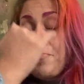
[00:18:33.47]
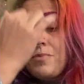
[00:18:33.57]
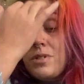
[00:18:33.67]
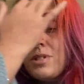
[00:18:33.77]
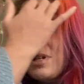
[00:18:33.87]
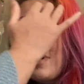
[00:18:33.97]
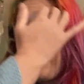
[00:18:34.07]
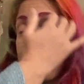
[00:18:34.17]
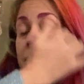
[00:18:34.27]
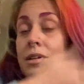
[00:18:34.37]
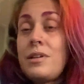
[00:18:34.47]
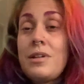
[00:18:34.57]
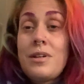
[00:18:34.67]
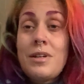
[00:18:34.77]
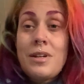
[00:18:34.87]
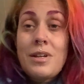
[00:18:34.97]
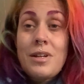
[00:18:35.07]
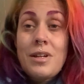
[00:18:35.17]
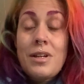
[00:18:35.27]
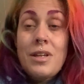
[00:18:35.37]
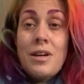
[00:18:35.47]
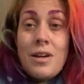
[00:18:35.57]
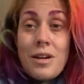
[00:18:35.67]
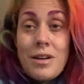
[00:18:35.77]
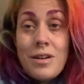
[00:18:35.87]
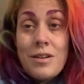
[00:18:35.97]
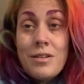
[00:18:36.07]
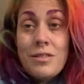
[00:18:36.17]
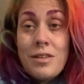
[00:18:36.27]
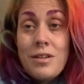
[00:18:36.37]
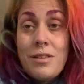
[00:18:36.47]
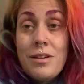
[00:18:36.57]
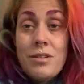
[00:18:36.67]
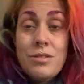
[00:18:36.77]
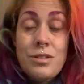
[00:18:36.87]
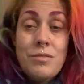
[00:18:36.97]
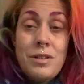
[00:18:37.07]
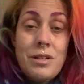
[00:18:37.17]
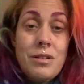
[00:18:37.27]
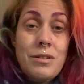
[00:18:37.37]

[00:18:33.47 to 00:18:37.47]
So yeah, I think I'll stop now.